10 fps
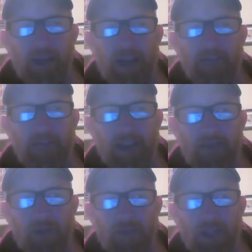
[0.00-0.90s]
I have to
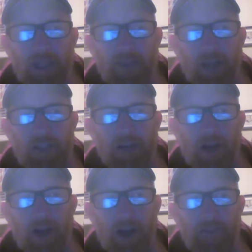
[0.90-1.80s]
have room to get my
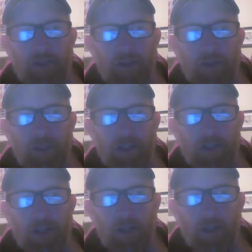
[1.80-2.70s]
truck off the road with the
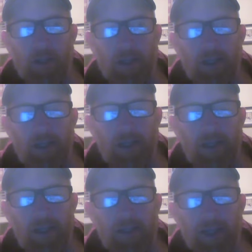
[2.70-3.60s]
trailer
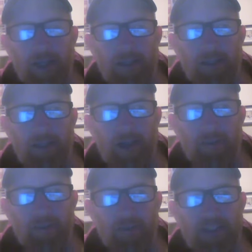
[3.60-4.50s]
and then
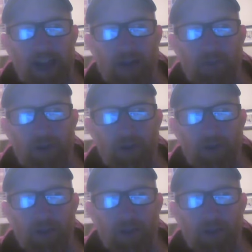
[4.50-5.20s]
stack up a load of